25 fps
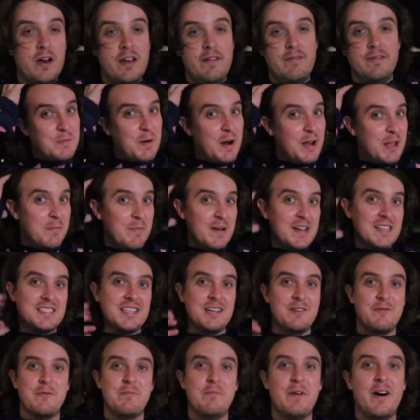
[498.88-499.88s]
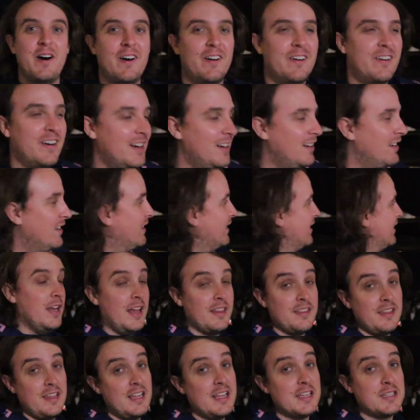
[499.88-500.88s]
even. It's probably the best thing we bought, right? Yeah, I
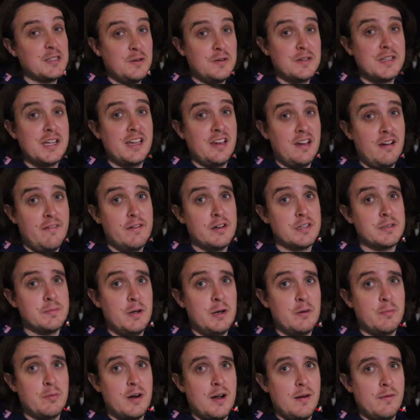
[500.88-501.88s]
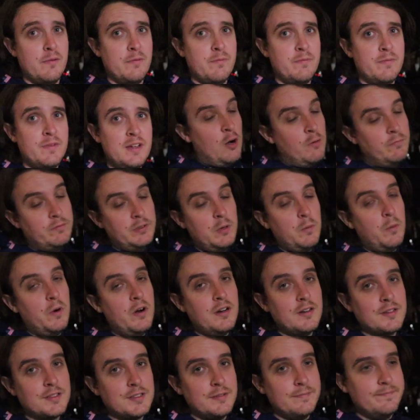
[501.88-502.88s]
think that's gonna take care of our smell problem. Hopefully it
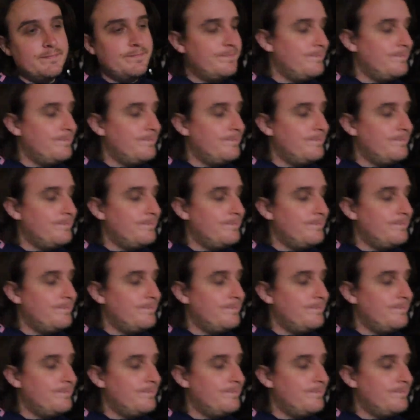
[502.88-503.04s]
works.